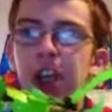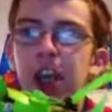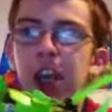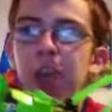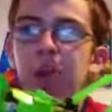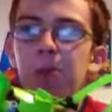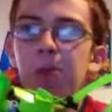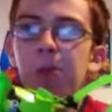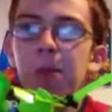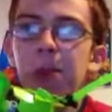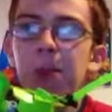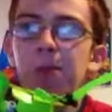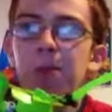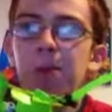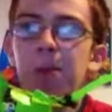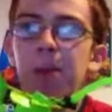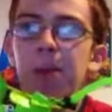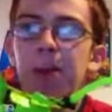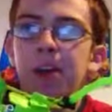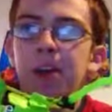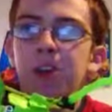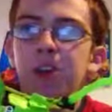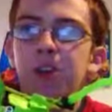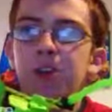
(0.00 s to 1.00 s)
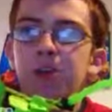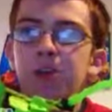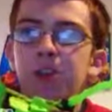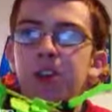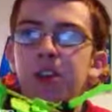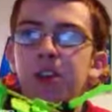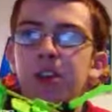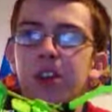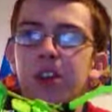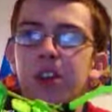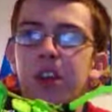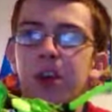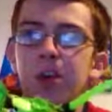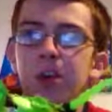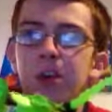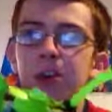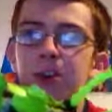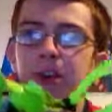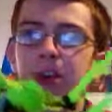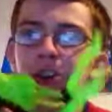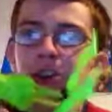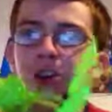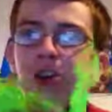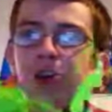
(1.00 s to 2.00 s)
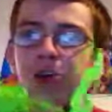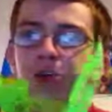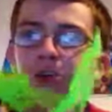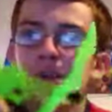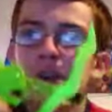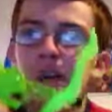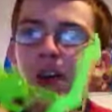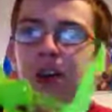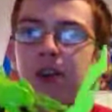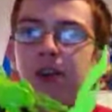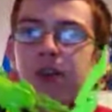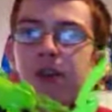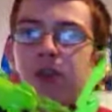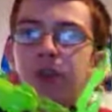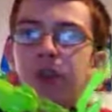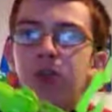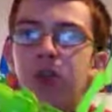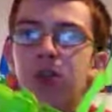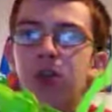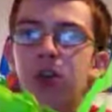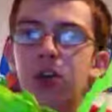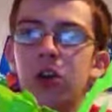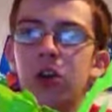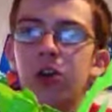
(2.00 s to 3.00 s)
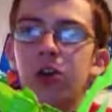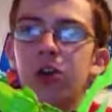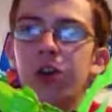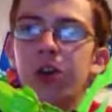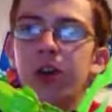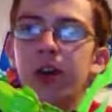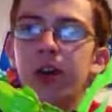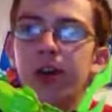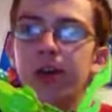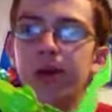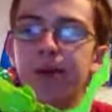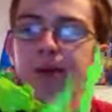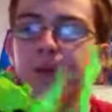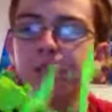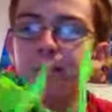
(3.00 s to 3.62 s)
and paper because gamma rays can go through it.